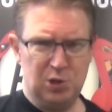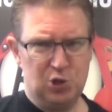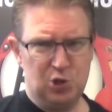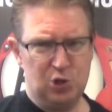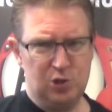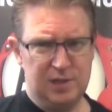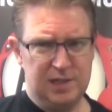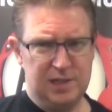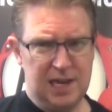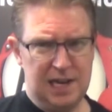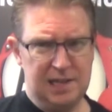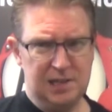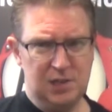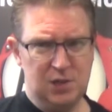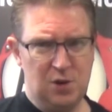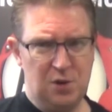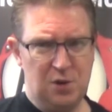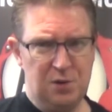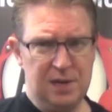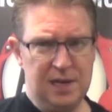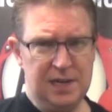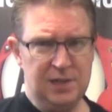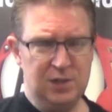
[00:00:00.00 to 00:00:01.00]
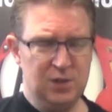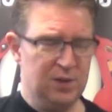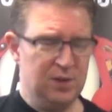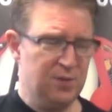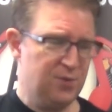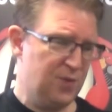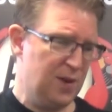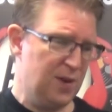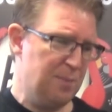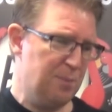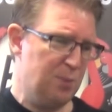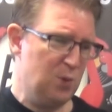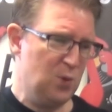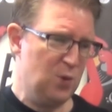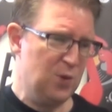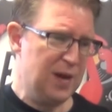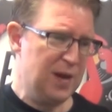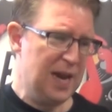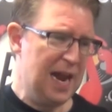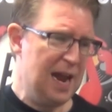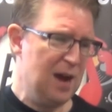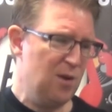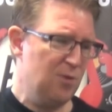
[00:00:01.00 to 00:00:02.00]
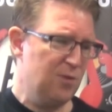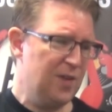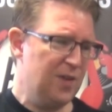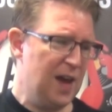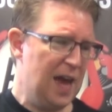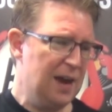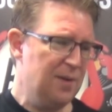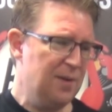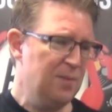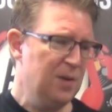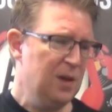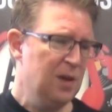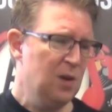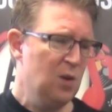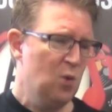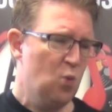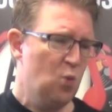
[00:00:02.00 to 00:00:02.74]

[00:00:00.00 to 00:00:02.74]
We should start to know these on the fretboard now. We've had them.